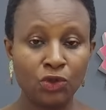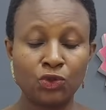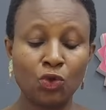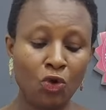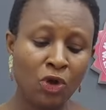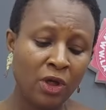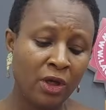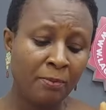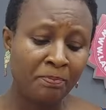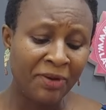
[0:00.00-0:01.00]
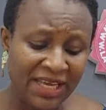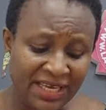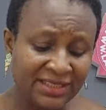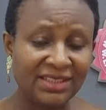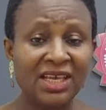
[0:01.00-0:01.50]
So
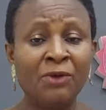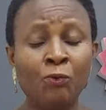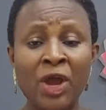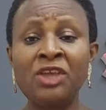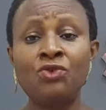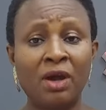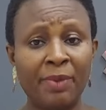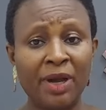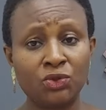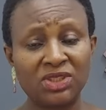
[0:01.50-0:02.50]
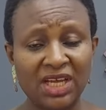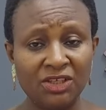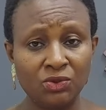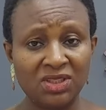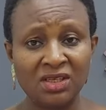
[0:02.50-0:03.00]
please, when you're about to
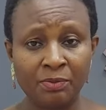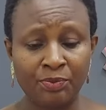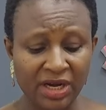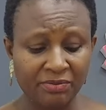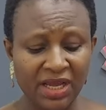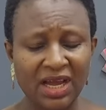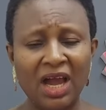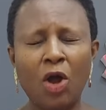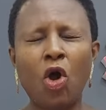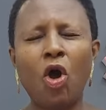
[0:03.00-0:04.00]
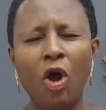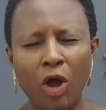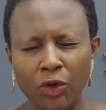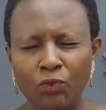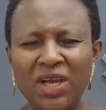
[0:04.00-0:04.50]
start using a bread maker,
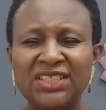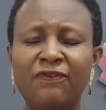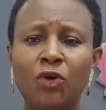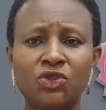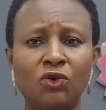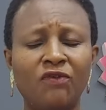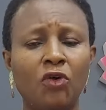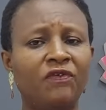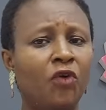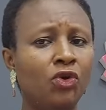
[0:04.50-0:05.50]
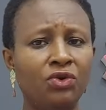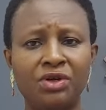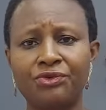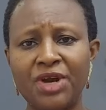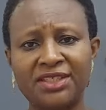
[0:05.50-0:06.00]
always first of all follow
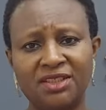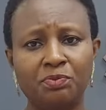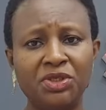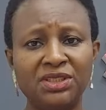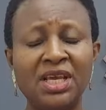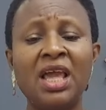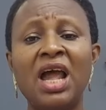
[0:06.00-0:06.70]
the recipes.